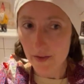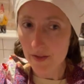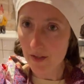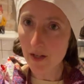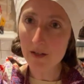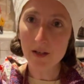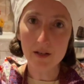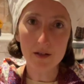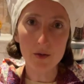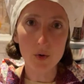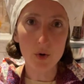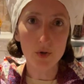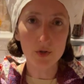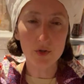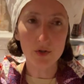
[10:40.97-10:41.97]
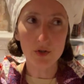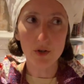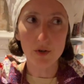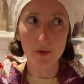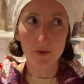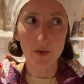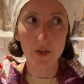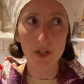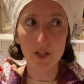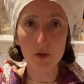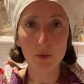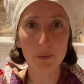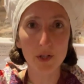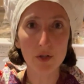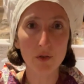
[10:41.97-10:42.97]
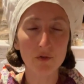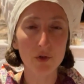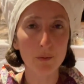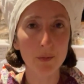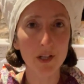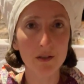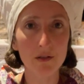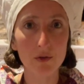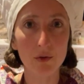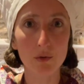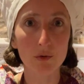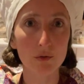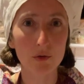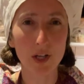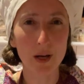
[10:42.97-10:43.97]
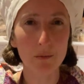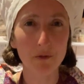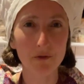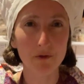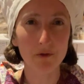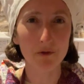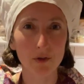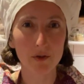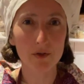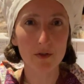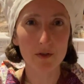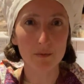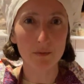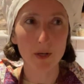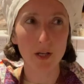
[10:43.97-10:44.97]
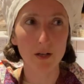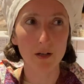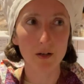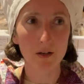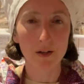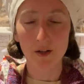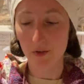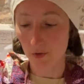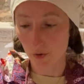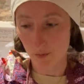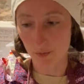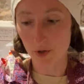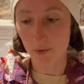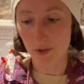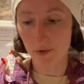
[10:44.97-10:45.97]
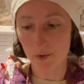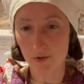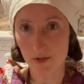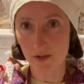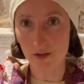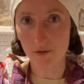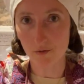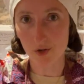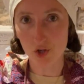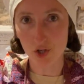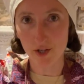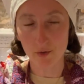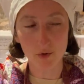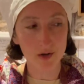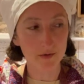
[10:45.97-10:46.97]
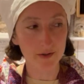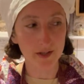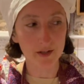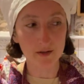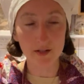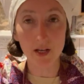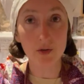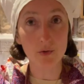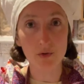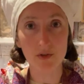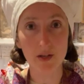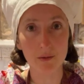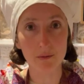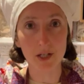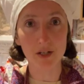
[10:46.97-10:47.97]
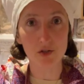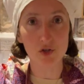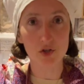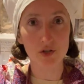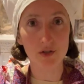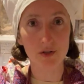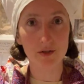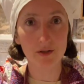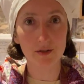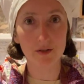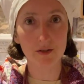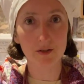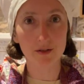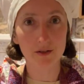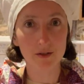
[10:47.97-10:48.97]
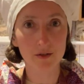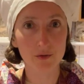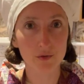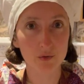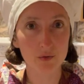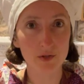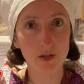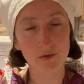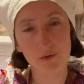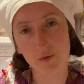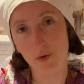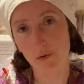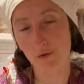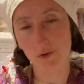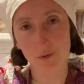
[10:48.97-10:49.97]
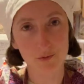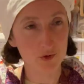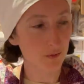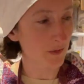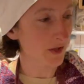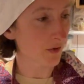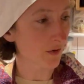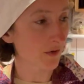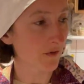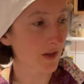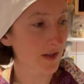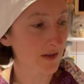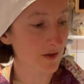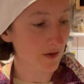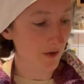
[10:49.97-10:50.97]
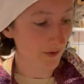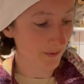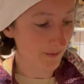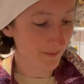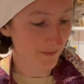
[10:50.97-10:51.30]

that has lost a little bit of the menthol camphor smell comparing to this freshly ground, and they are the same age. Therefore, from the middle of last year.